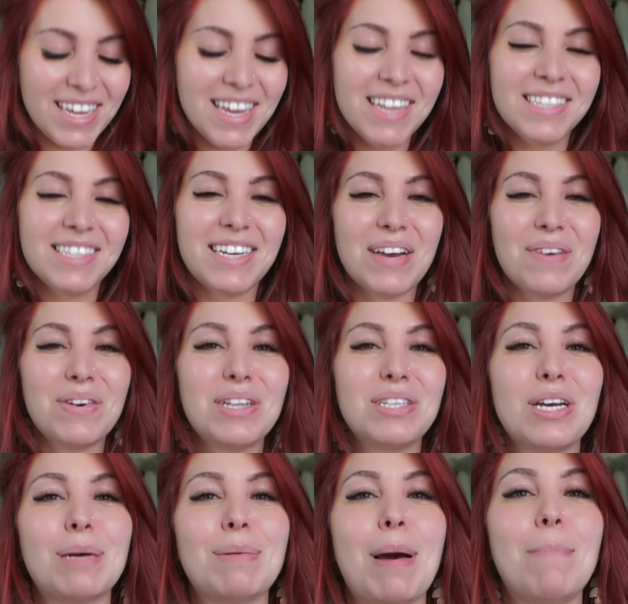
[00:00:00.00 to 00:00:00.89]
today I want to
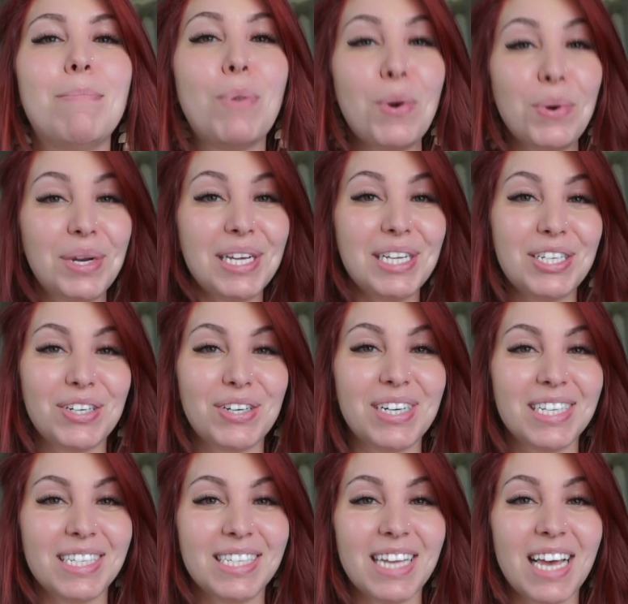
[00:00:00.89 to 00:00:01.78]
talk about moaning
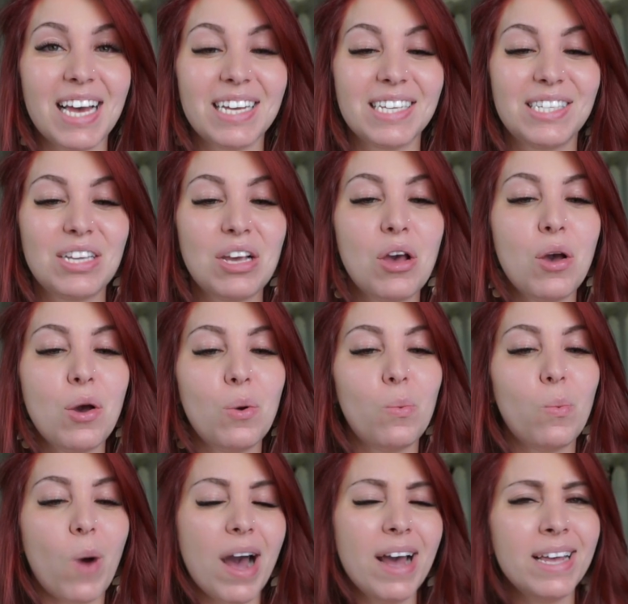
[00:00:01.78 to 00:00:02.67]
during sex.
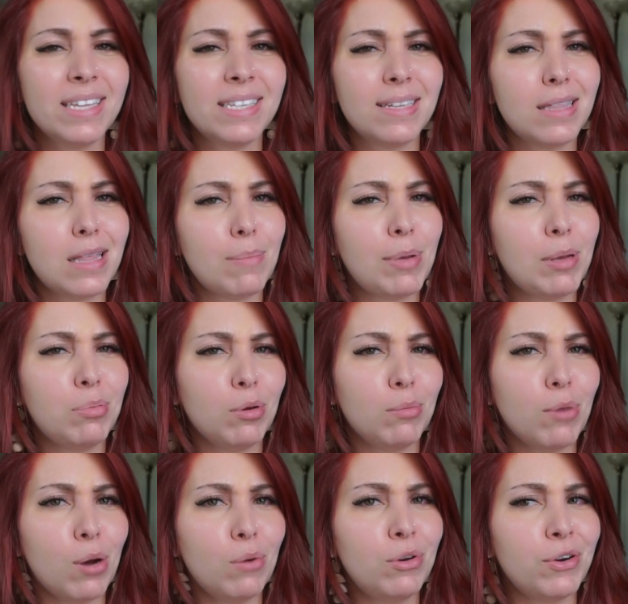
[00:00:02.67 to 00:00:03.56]
Why is it that people
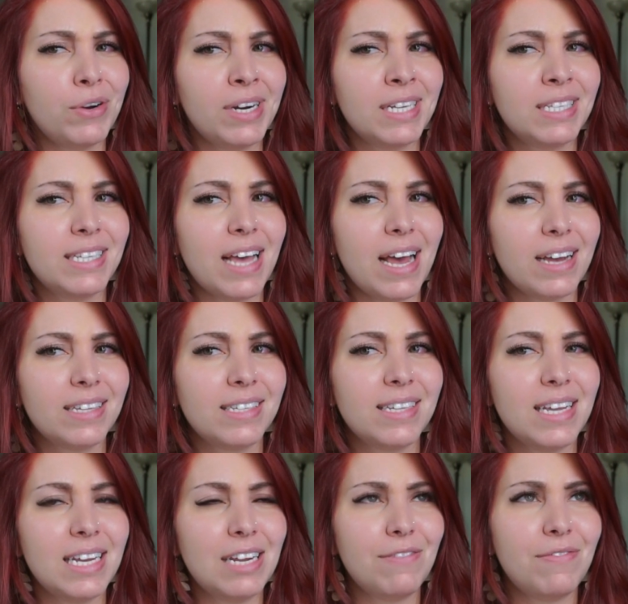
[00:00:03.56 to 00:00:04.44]
moan during sex?
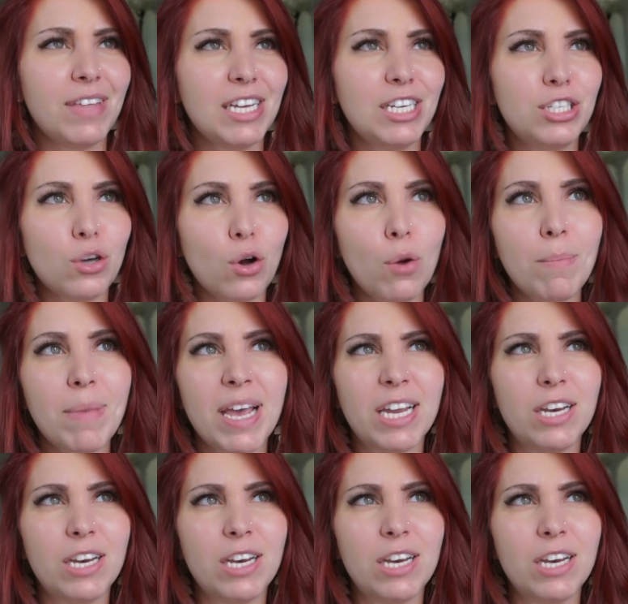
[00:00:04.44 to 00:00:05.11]
And if they don't make